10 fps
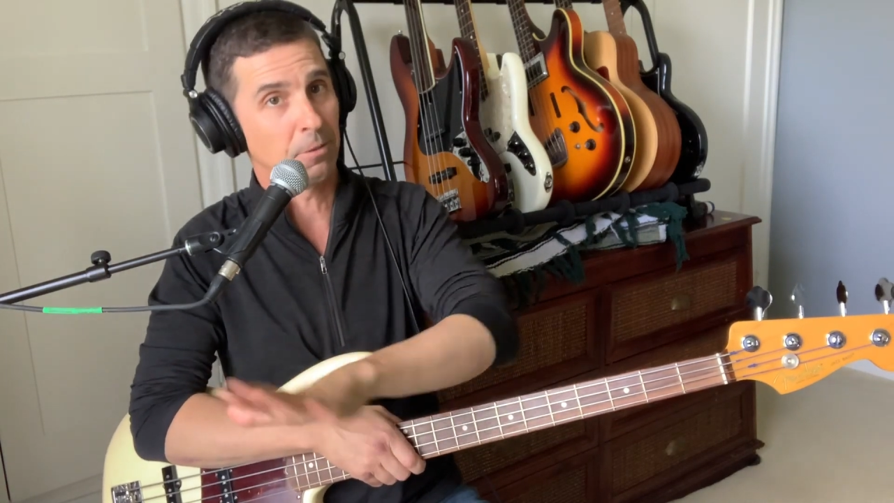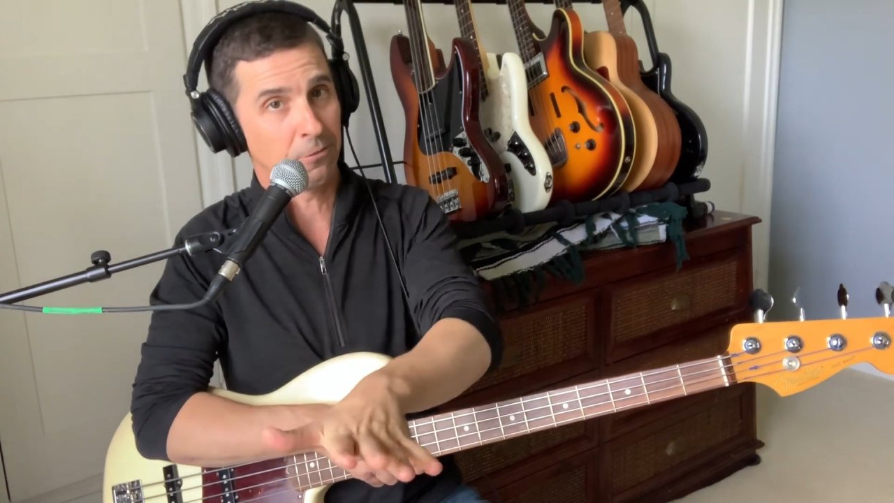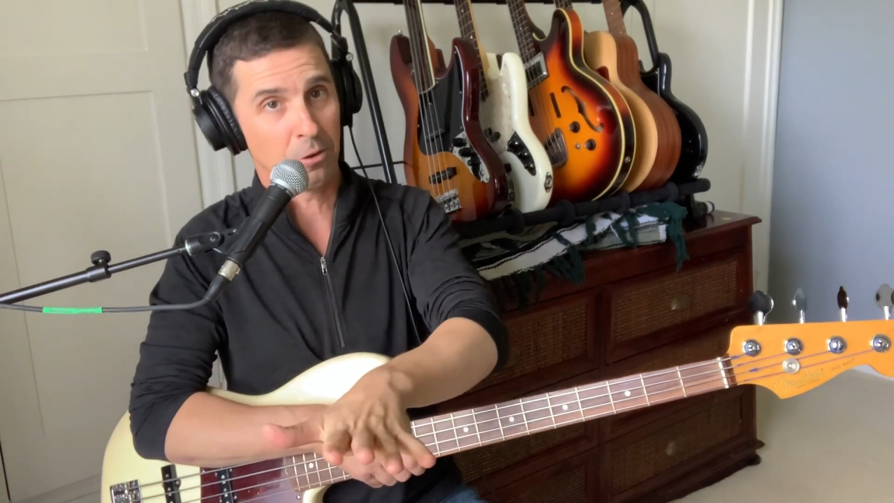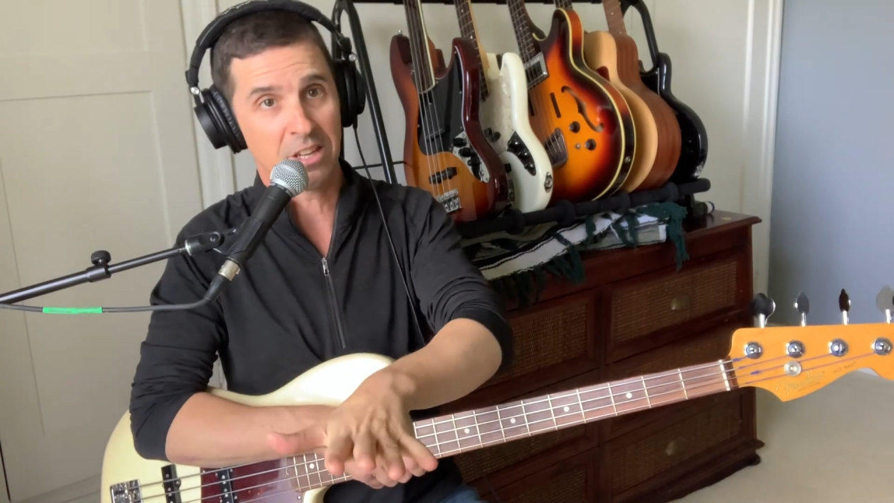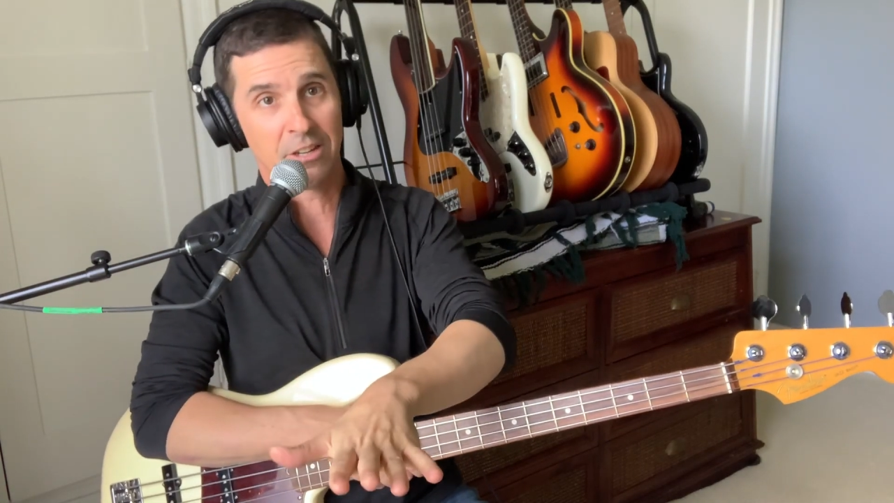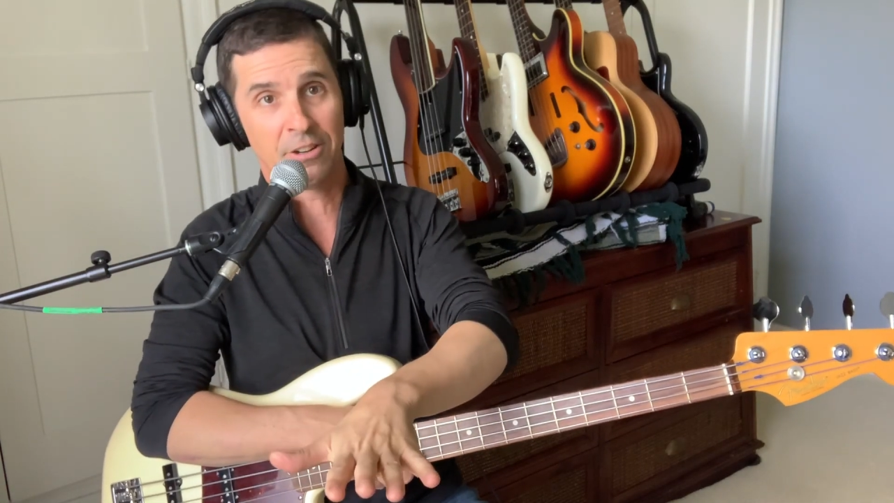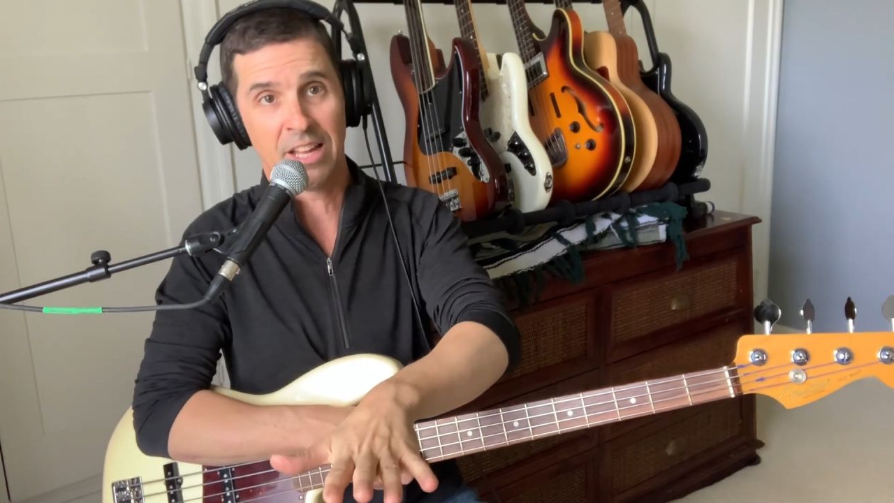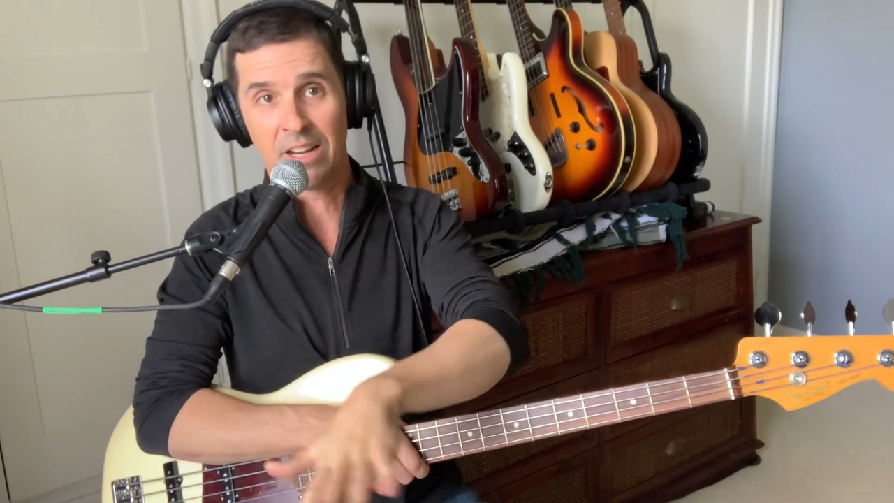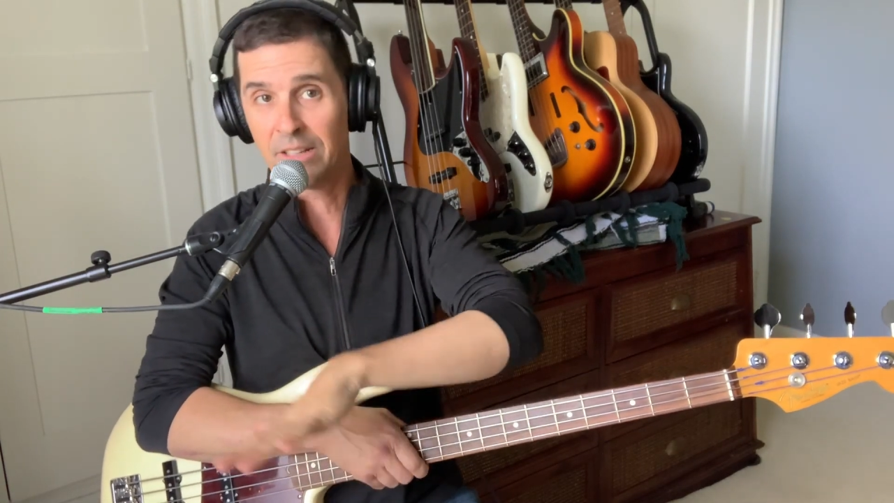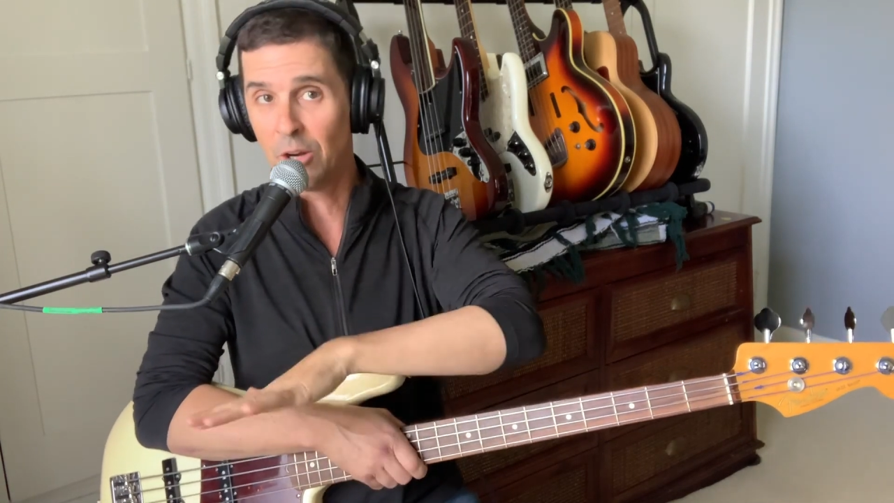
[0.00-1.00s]
before the
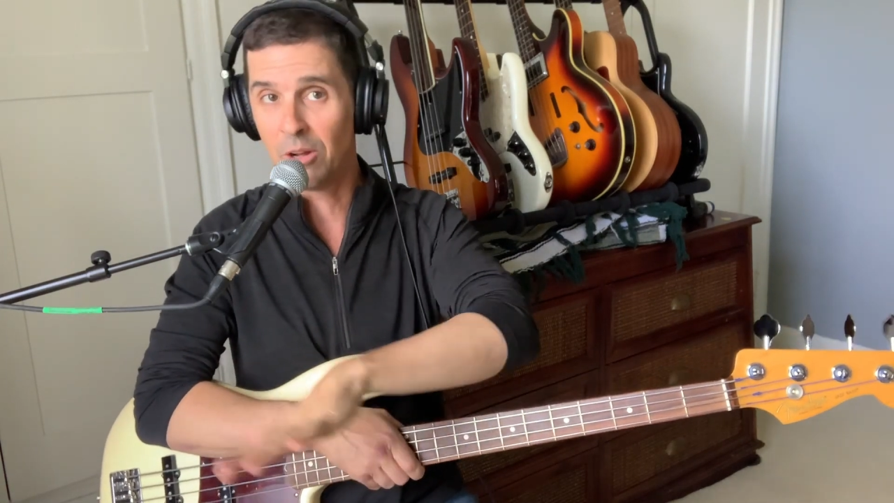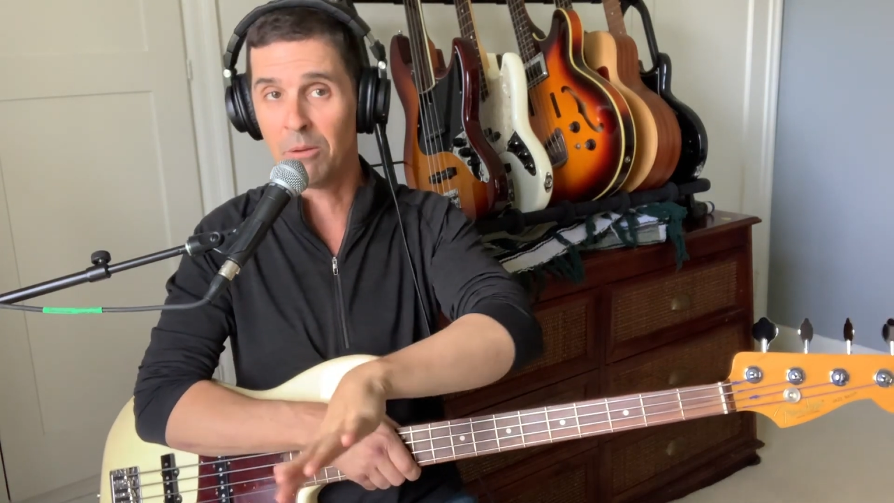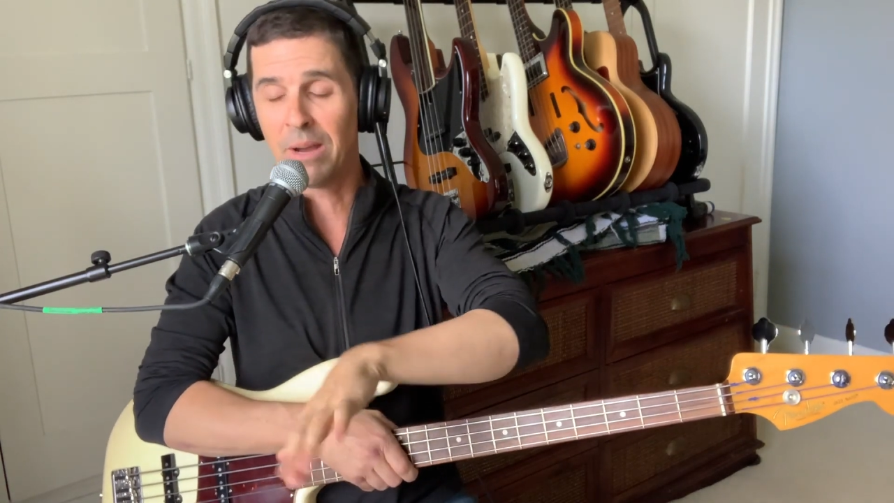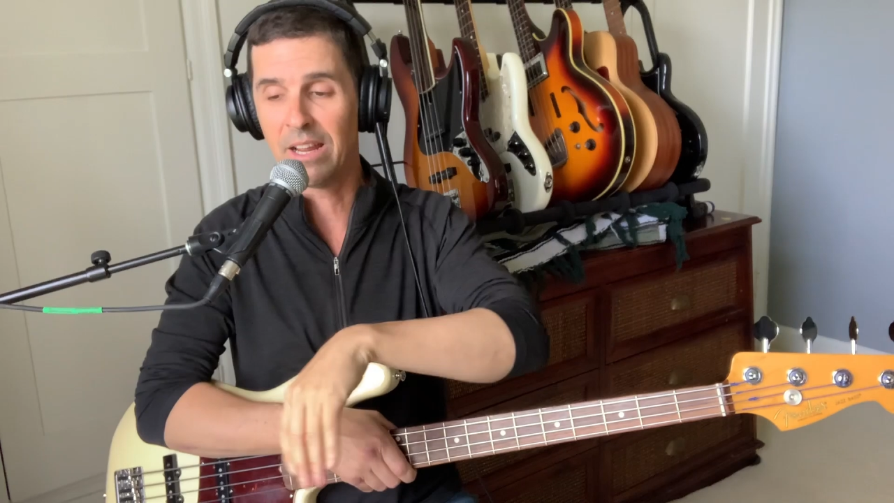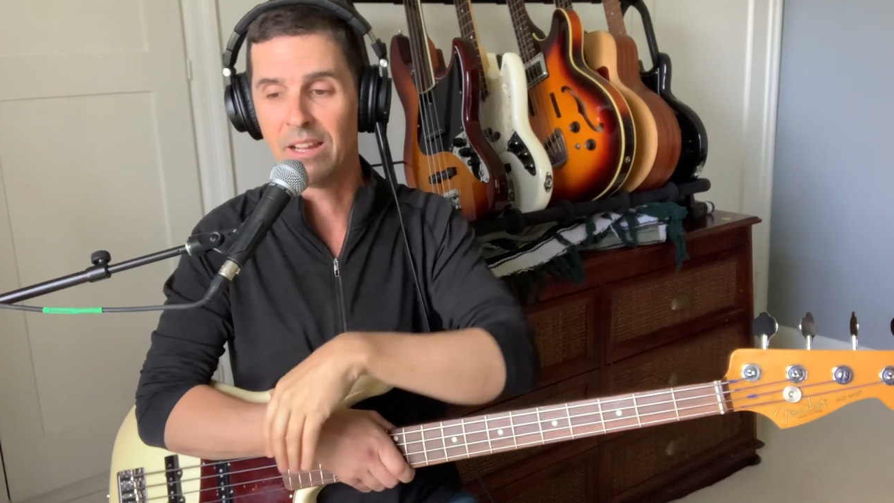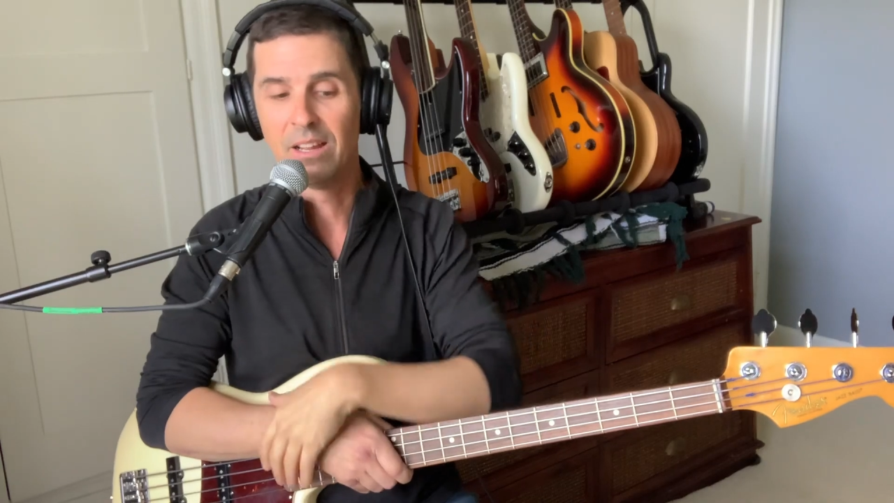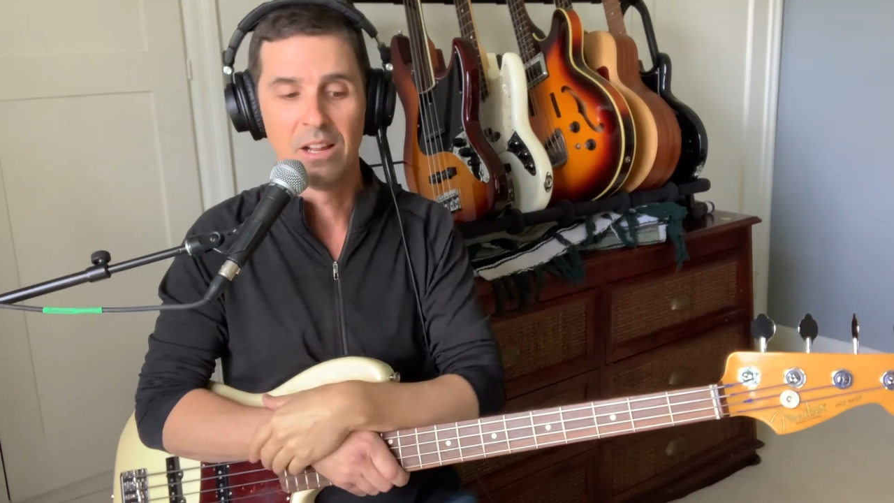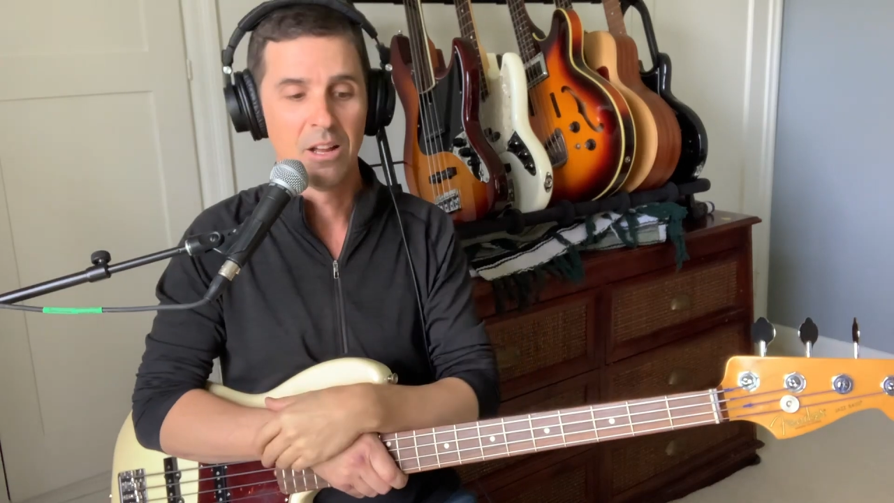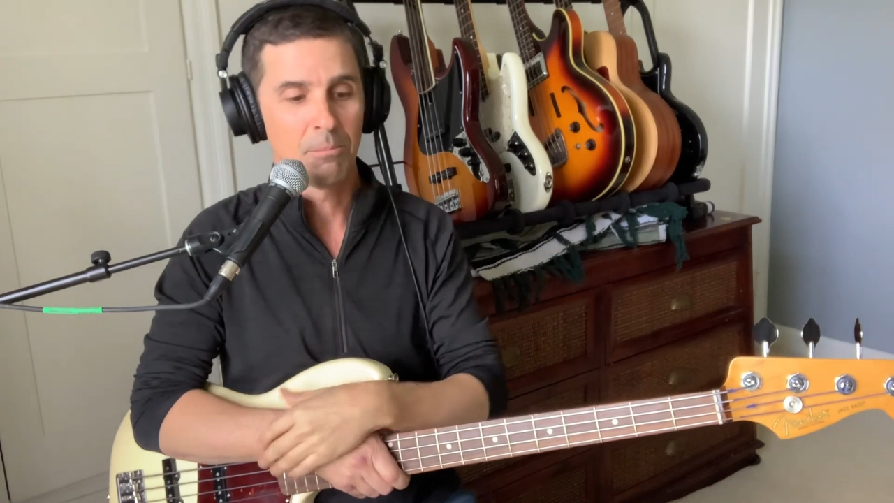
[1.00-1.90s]
internet, all my